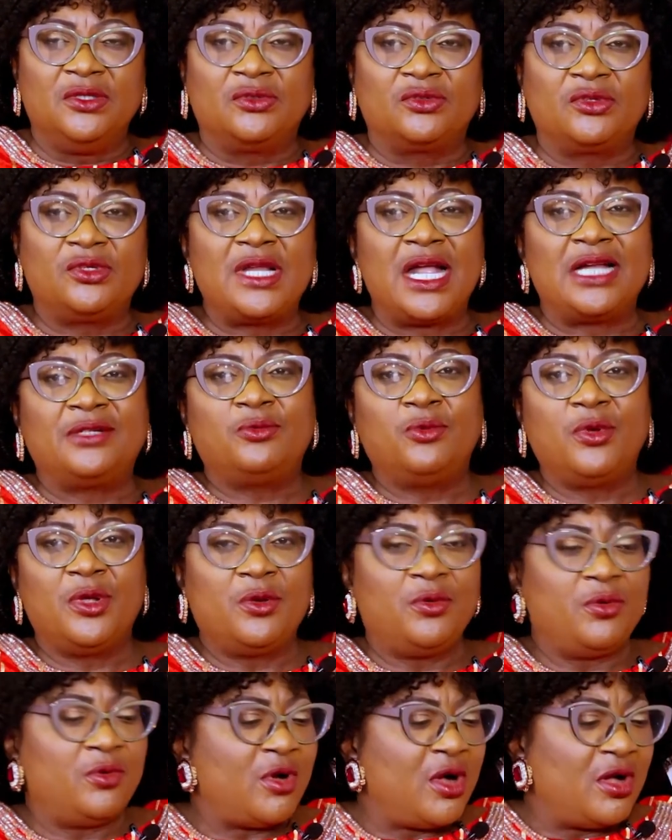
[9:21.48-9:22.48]
so that we
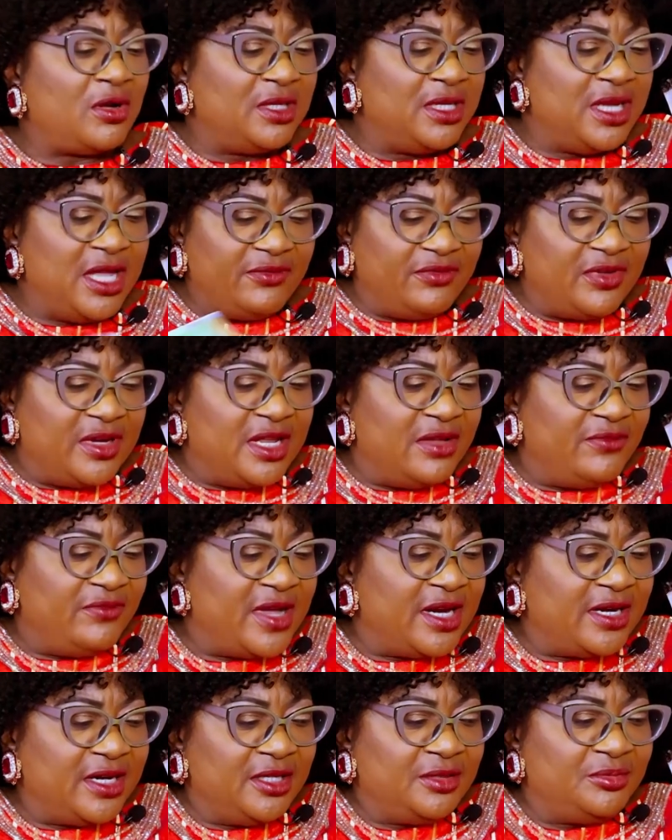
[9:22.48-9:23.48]
will all live in a
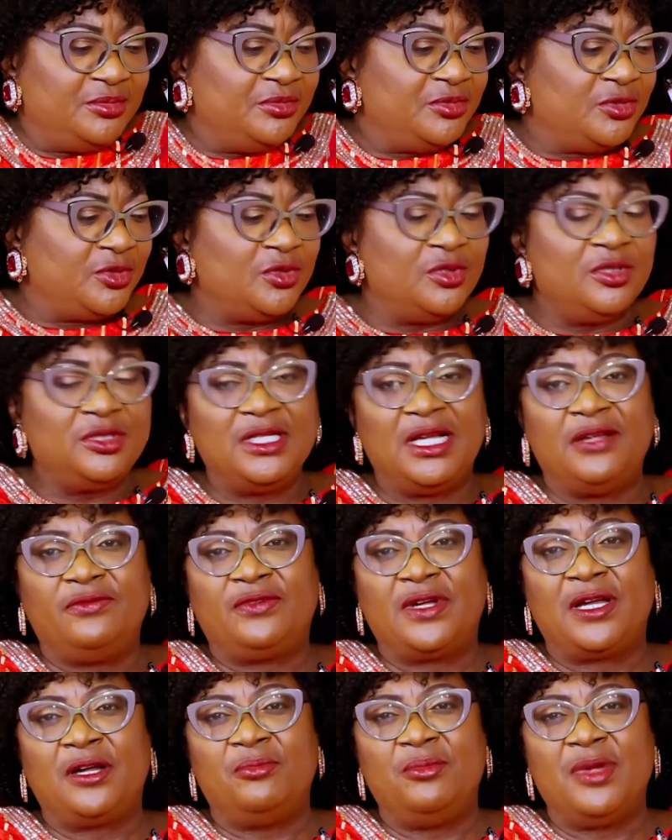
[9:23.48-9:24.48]
very good
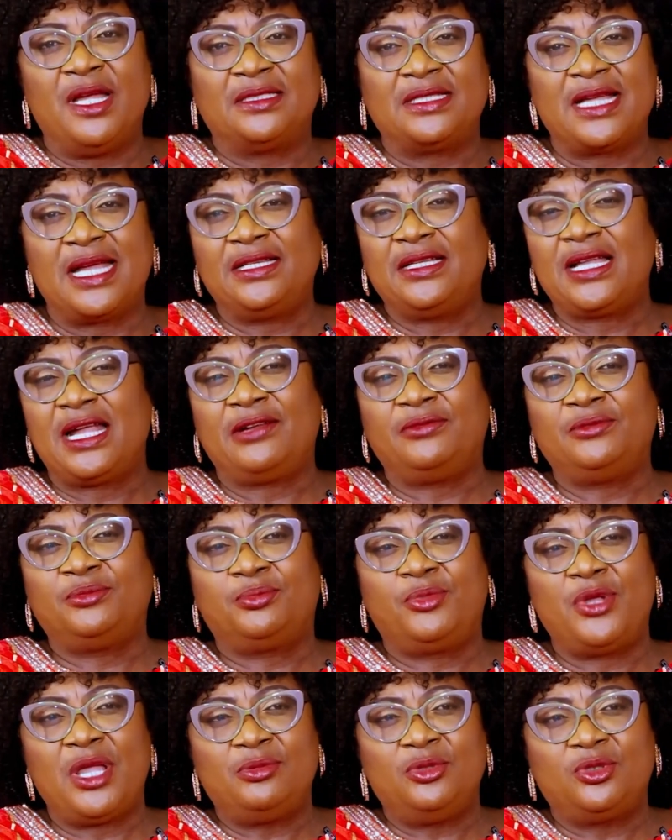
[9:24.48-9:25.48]
environment. And we are
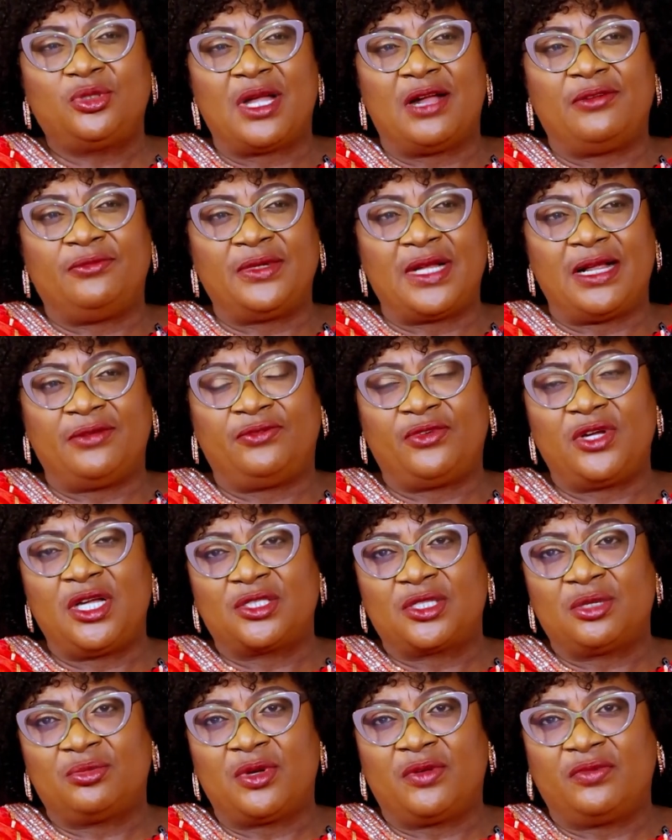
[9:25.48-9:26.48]
able to
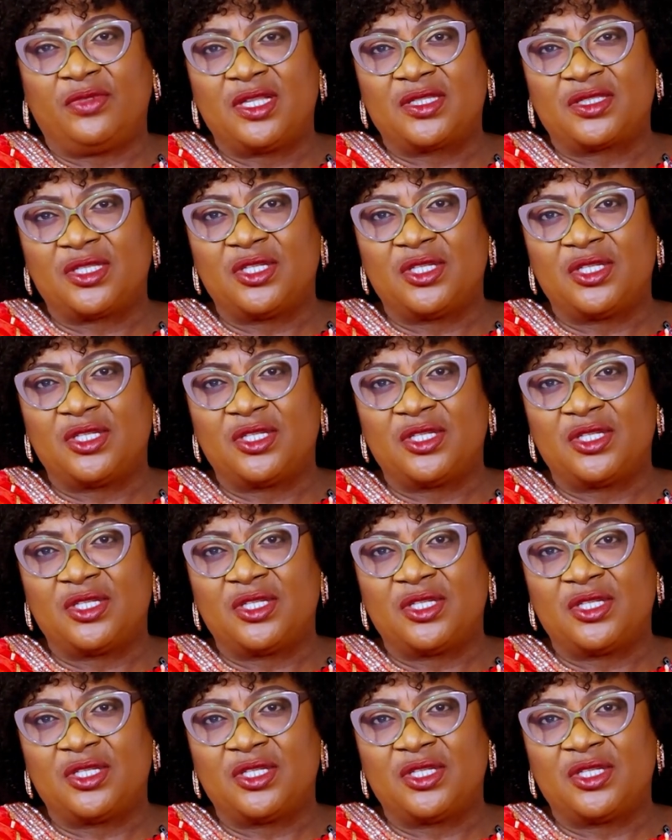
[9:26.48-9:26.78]
avoid some of these